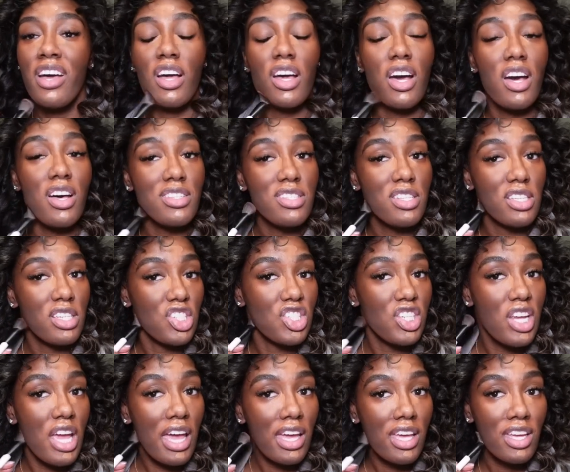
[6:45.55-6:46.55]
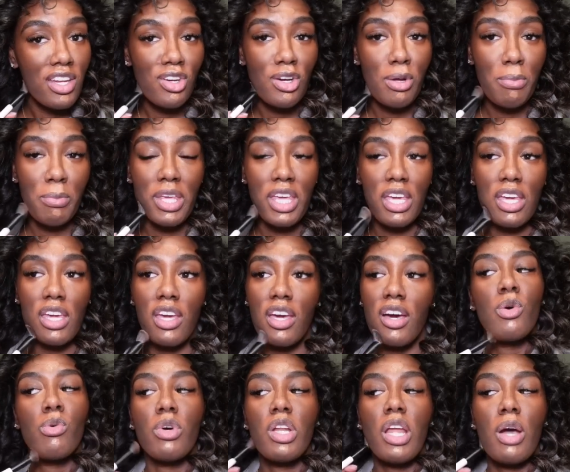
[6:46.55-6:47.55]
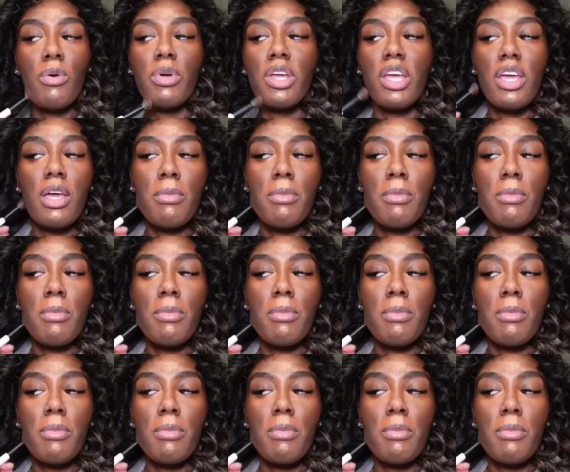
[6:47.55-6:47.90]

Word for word: constantly checking on me when I went